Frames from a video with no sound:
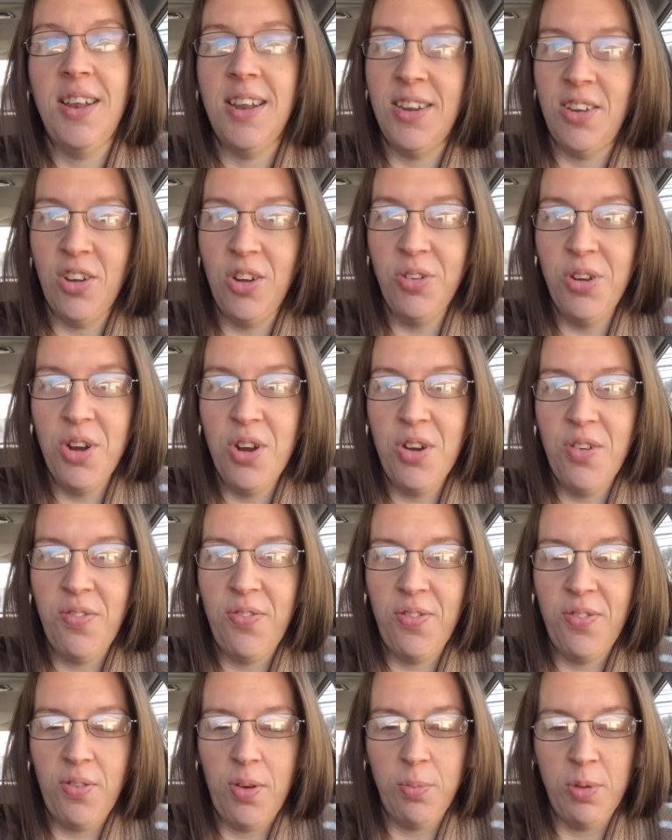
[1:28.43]
I don't know if
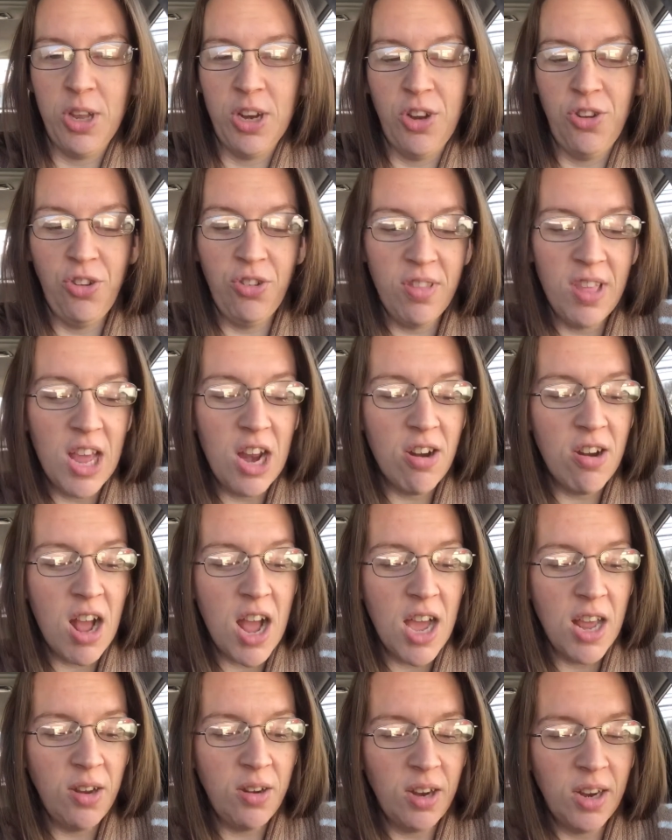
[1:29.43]
I'm gonna do that or
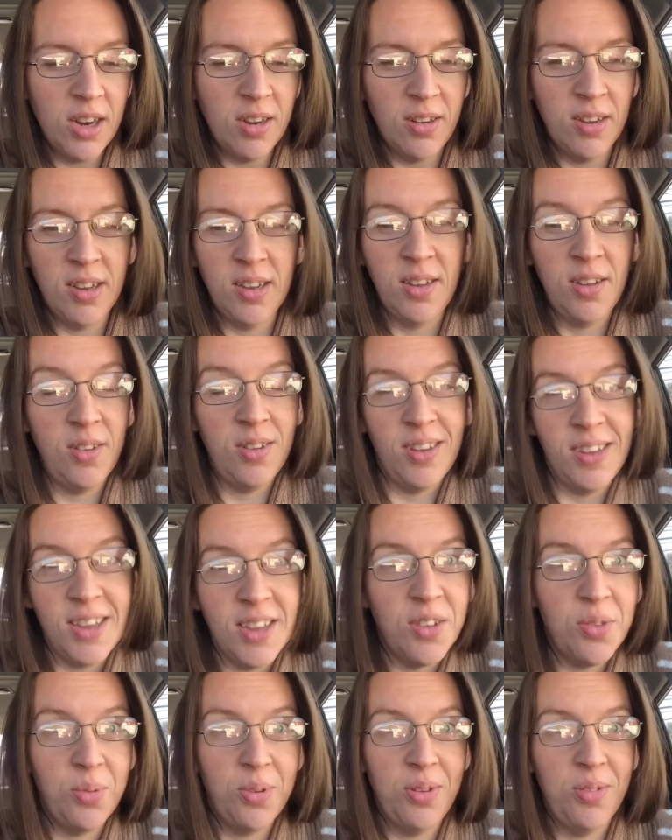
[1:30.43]
not. I
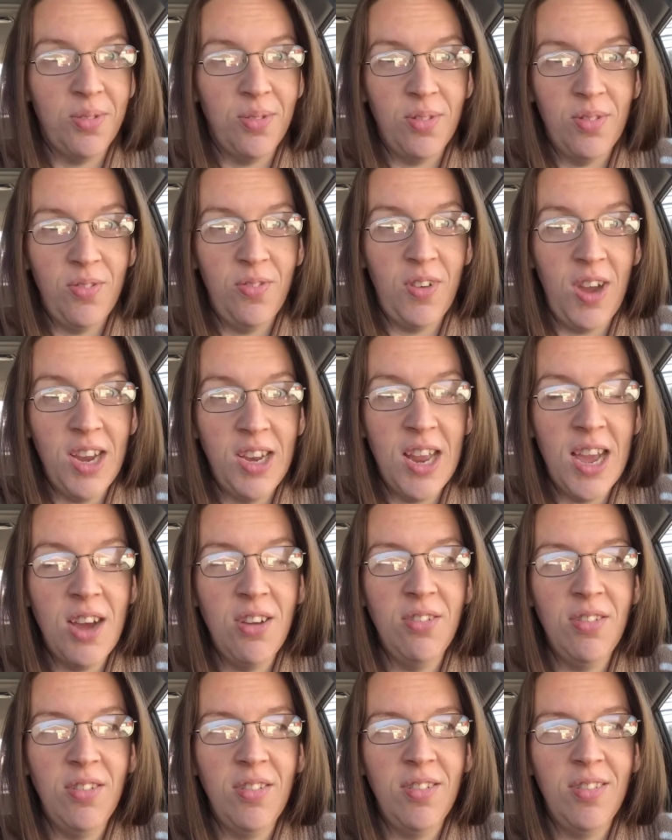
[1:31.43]
guess we'll find
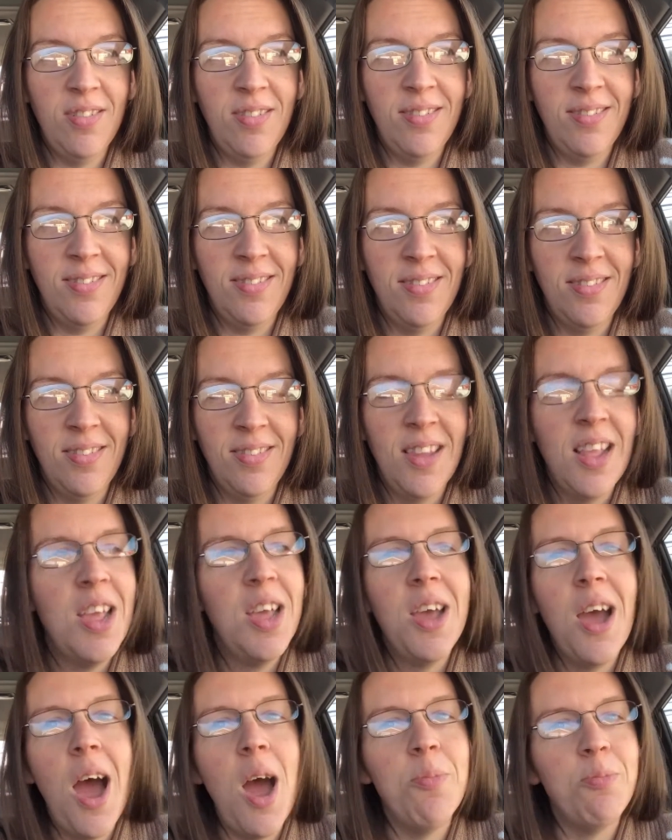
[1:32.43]
out.
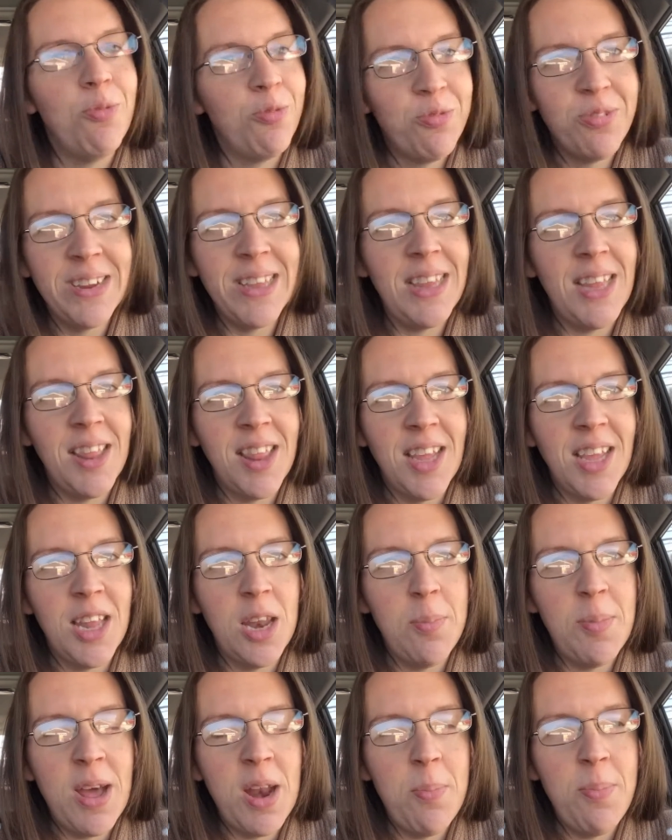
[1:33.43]
I'm really
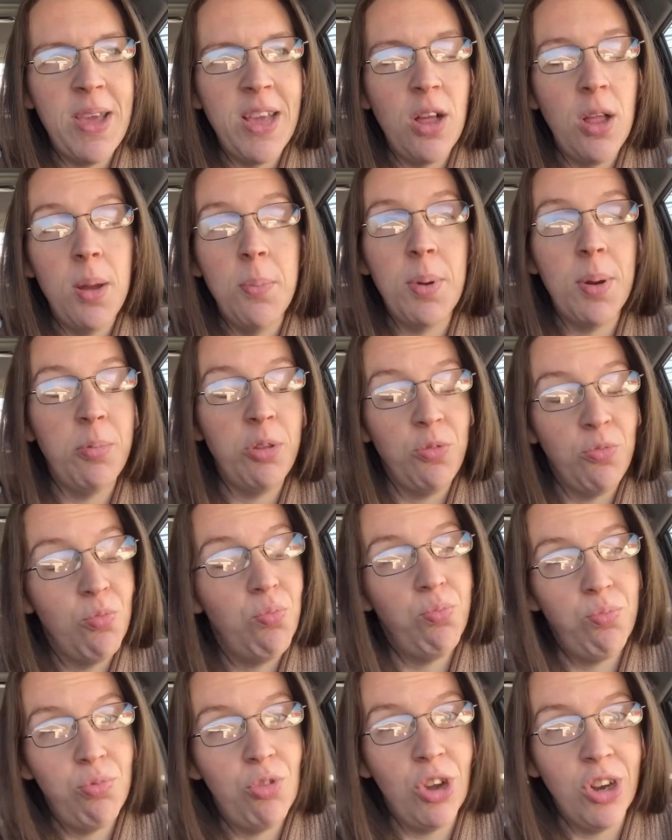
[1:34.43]
thinking about a bagel. I'm probably
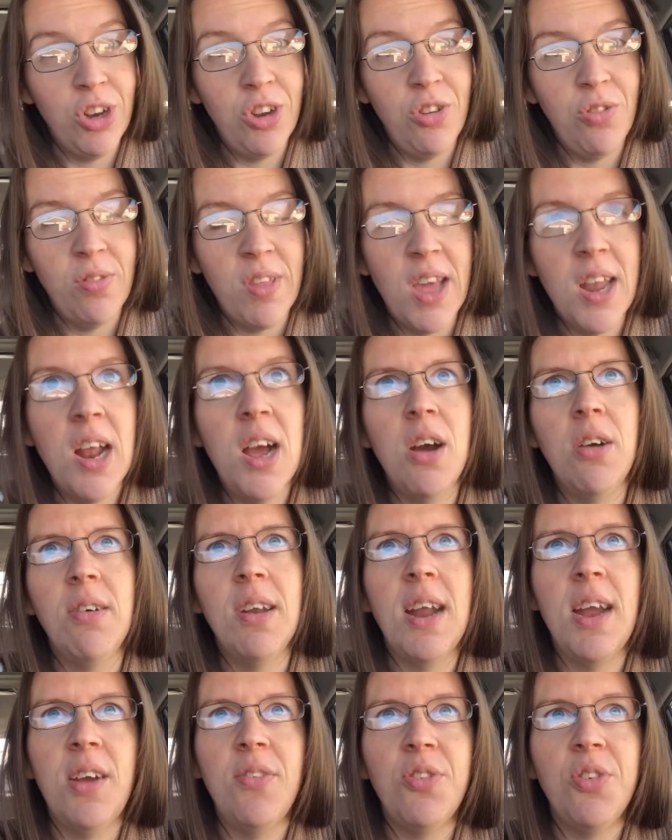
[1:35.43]
going to do that. Oh,
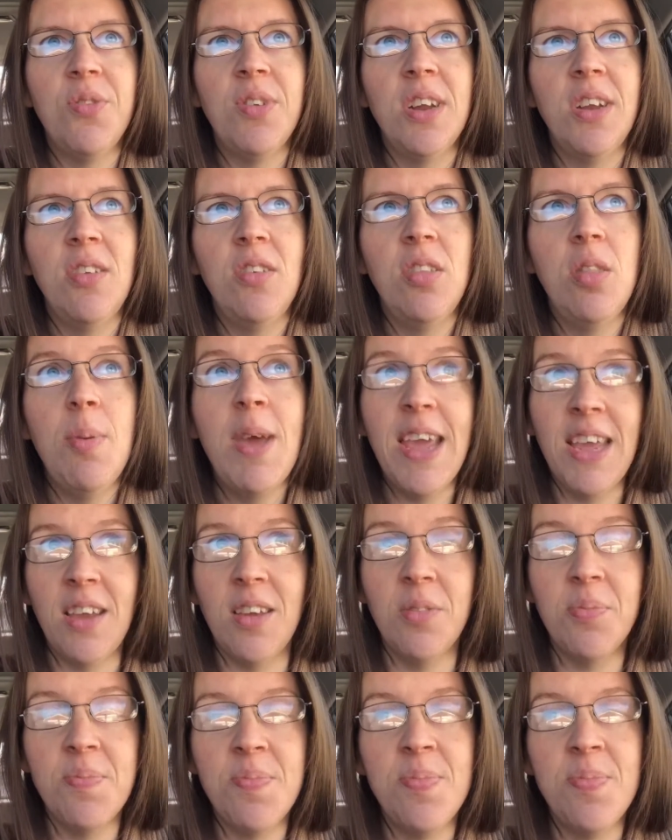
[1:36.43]
and I have to run to the bank